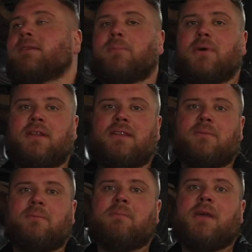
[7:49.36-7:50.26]
the point
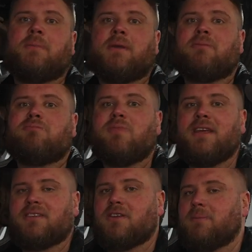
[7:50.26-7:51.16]
that maybe
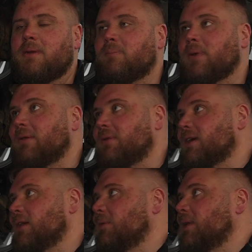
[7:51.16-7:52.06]
this could have been powder
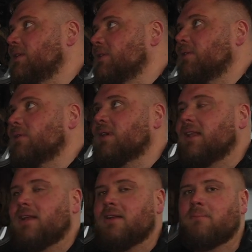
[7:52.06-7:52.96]
coated or
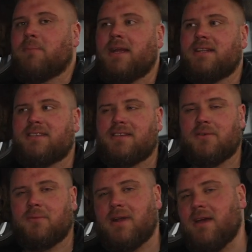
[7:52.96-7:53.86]
cleaned and painted
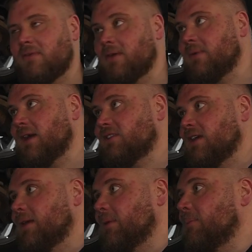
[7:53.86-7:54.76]
or whatever you wish
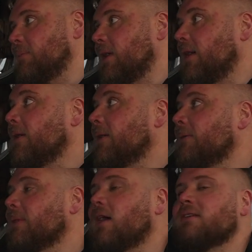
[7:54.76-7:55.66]
anyway, but
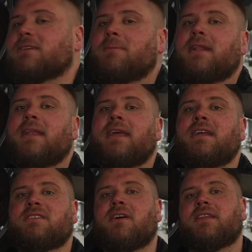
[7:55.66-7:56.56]
ultimately
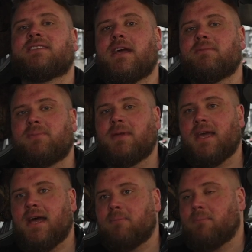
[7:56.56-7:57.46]
it's not the time to be
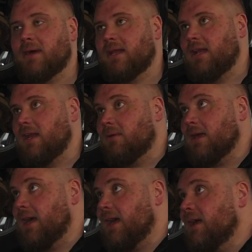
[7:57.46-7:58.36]
buying a new
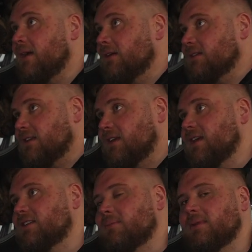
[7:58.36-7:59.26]
car, so the
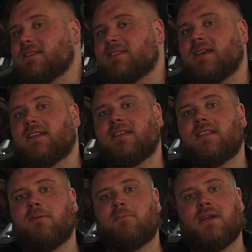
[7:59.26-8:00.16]
customer decided
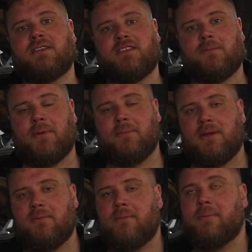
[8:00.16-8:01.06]
that prices are probably going to